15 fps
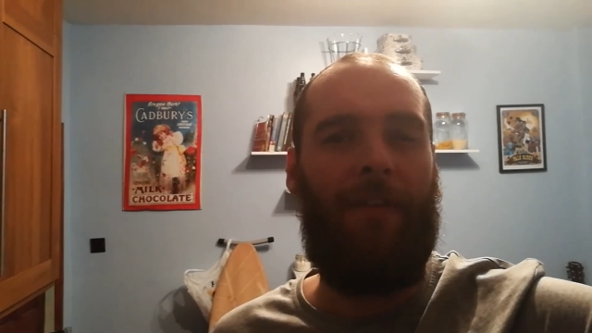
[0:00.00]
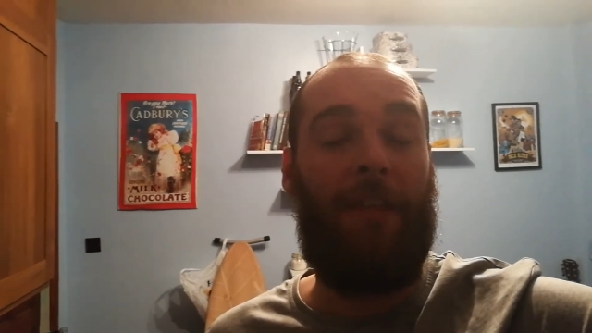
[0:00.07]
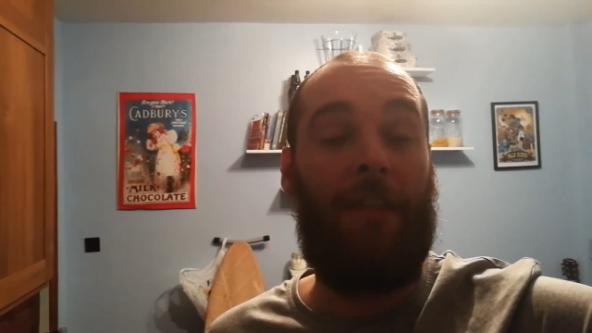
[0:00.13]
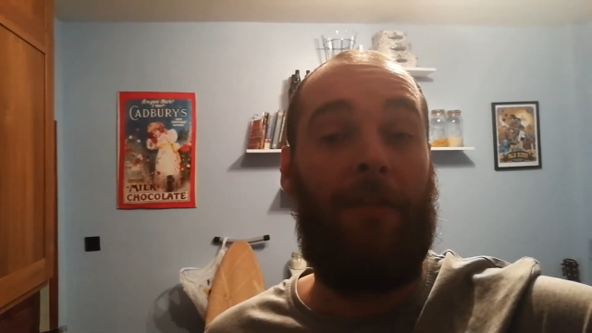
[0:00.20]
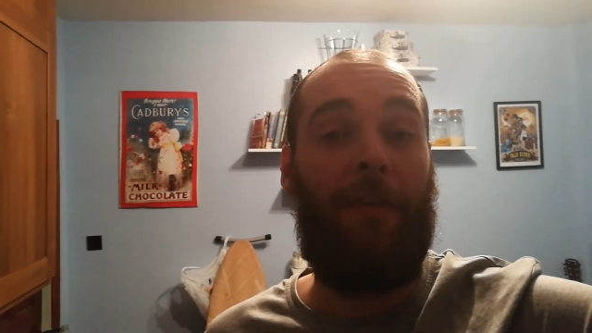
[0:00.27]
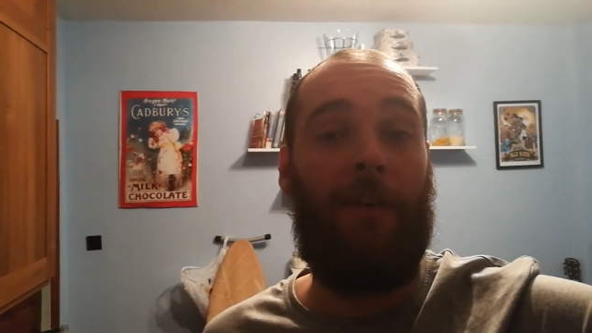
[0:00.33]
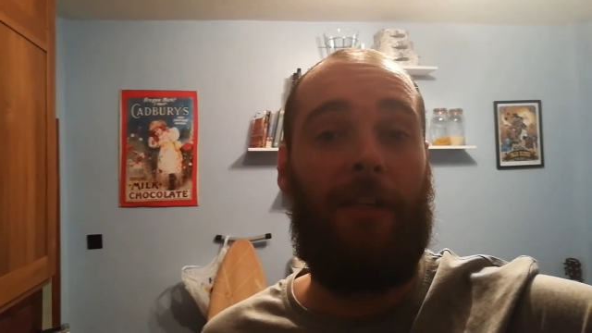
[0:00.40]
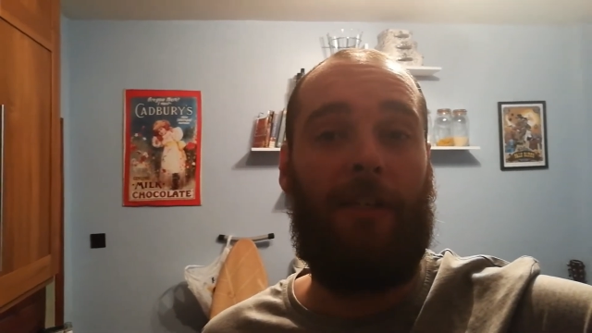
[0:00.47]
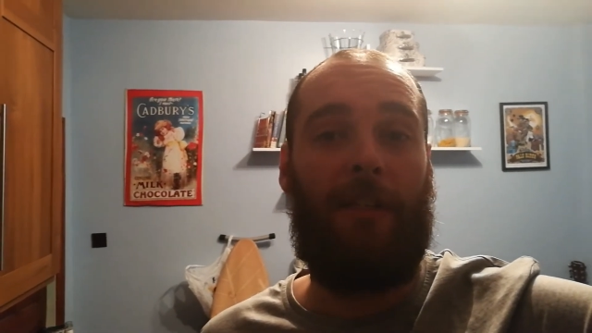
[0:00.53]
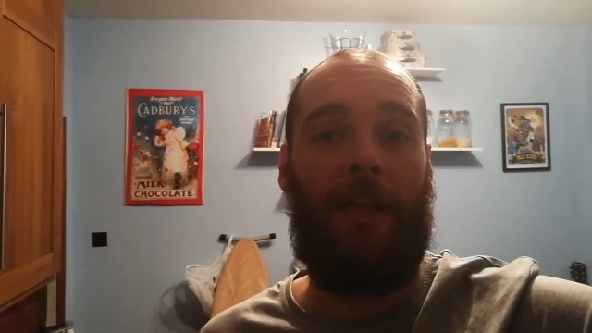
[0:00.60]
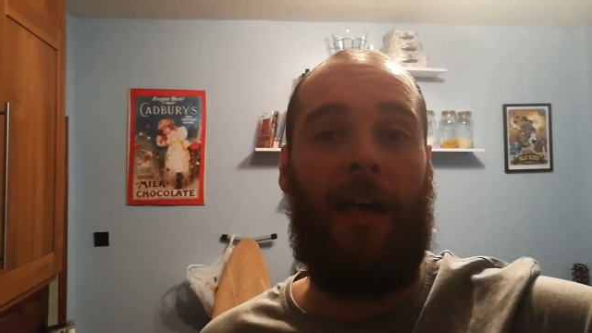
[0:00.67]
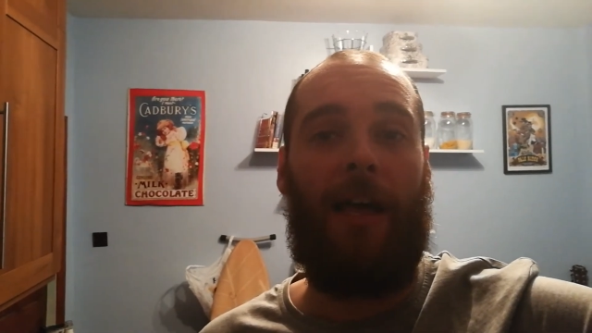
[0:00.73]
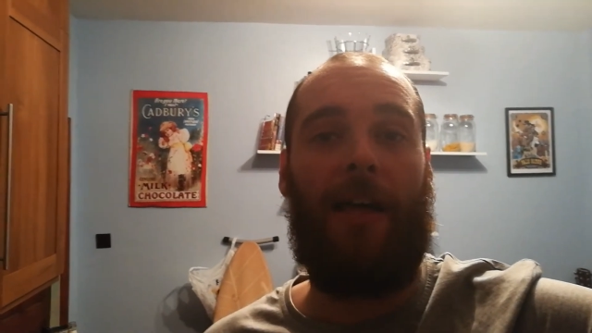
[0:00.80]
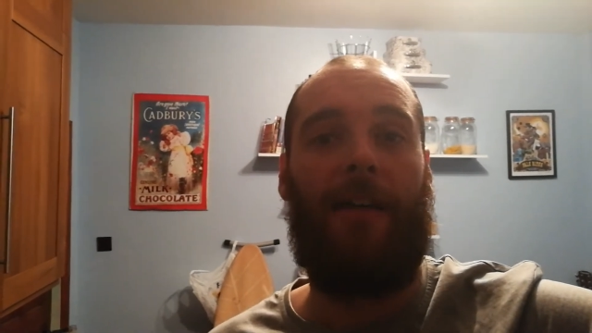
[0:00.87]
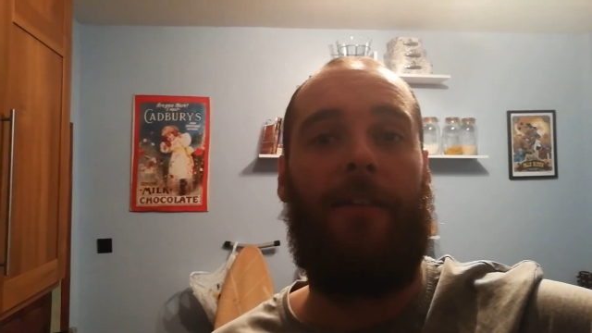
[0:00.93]
Everything's very
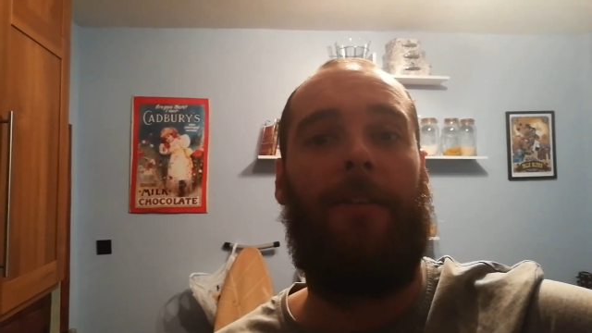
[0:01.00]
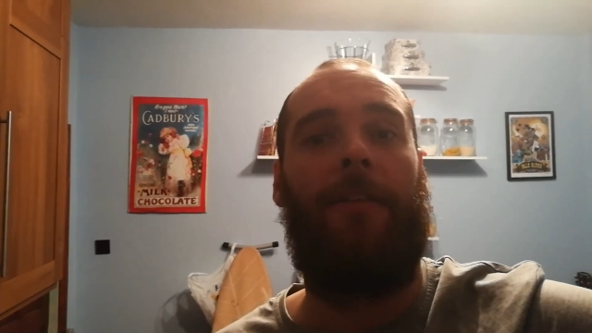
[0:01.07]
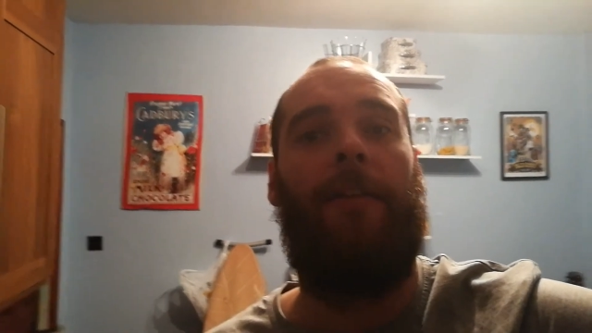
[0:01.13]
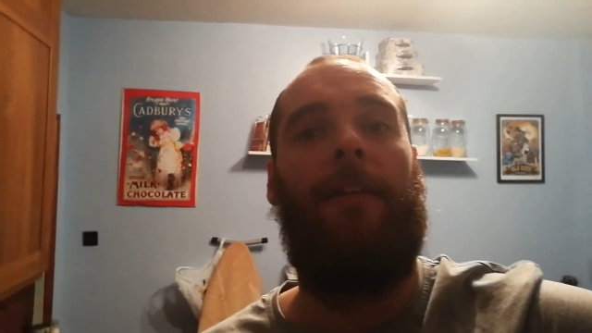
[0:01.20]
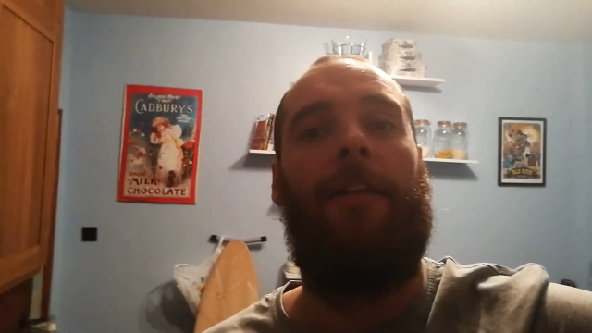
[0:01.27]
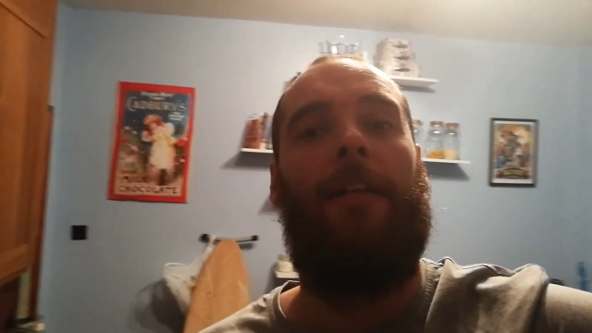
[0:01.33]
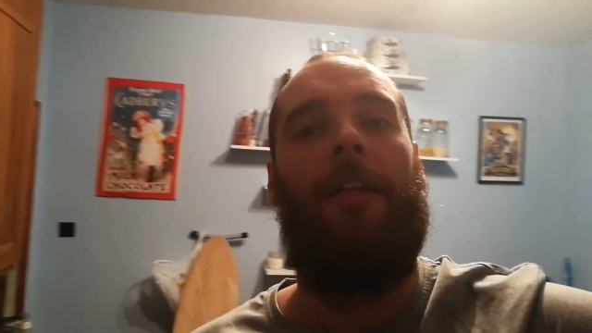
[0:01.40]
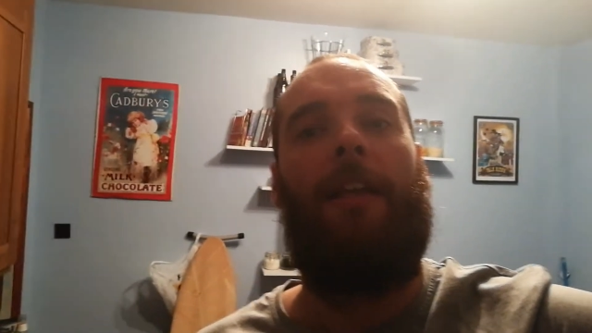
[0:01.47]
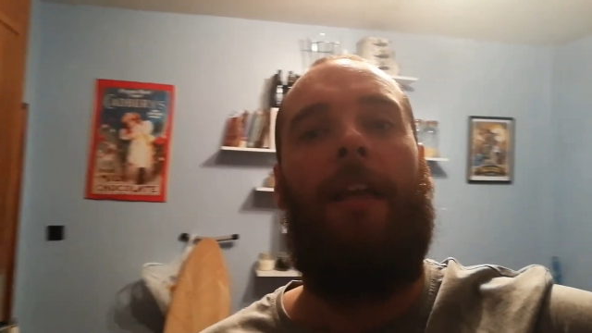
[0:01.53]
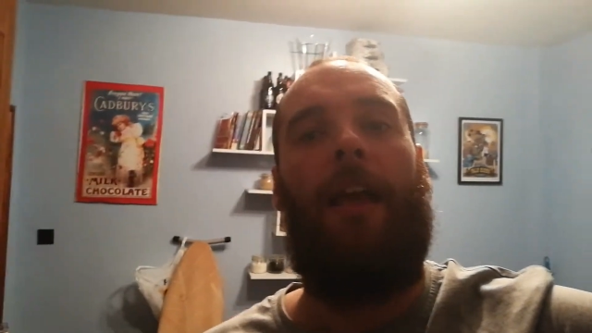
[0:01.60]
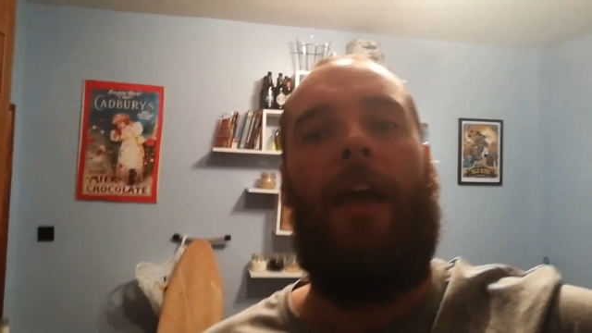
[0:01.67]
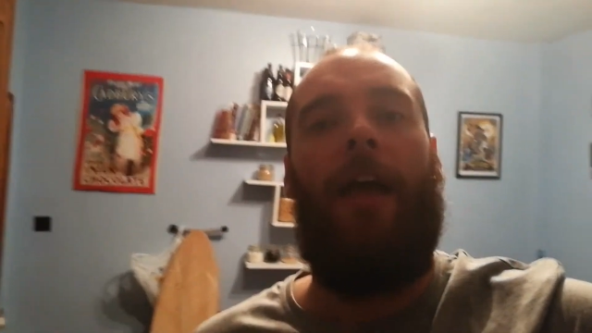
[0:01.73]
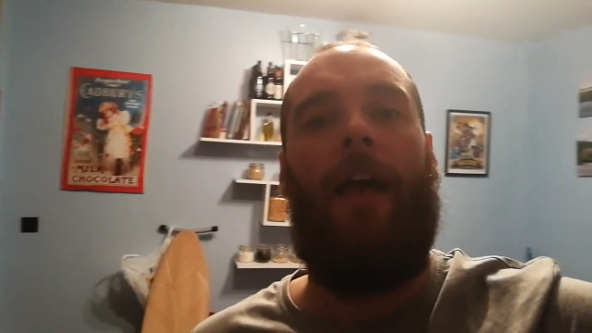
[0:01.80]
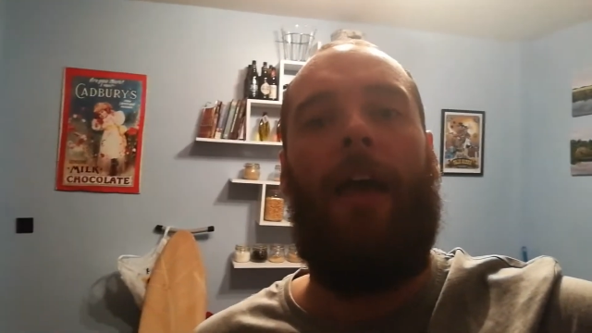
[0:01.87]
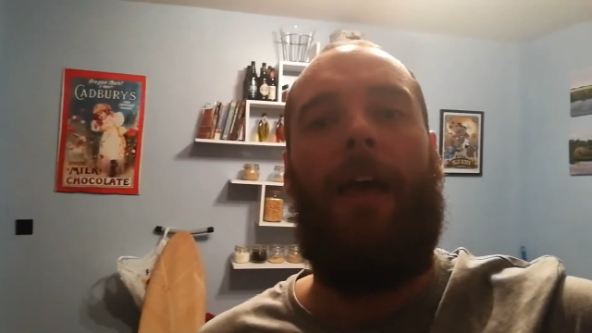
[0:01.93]
slight,
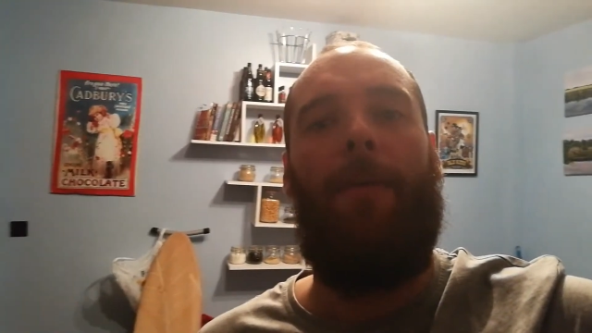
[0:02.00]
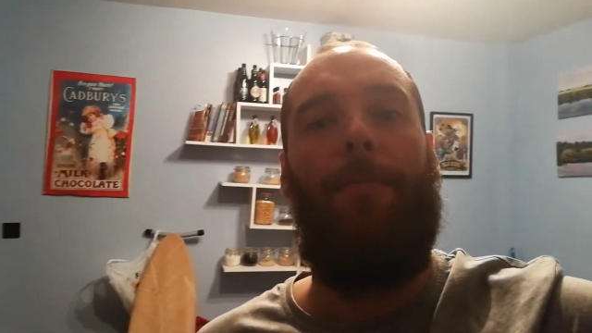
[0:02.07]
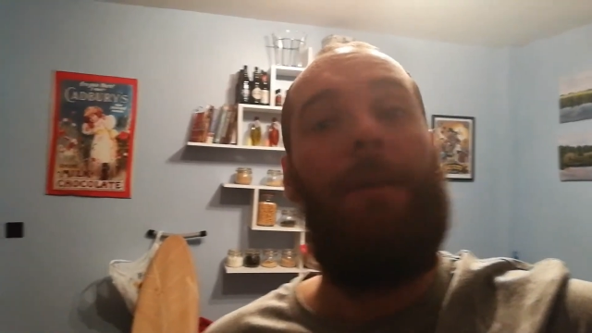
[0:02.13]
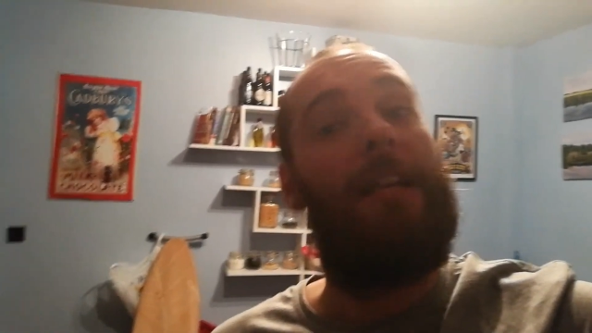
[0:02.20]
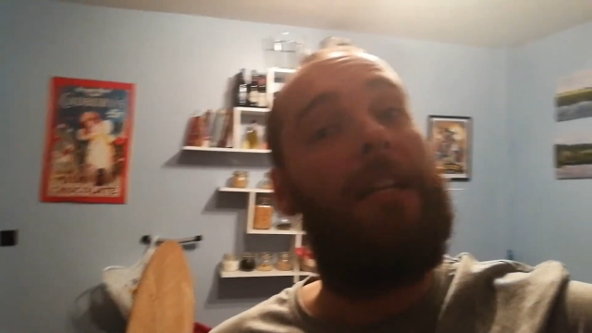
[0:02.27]
but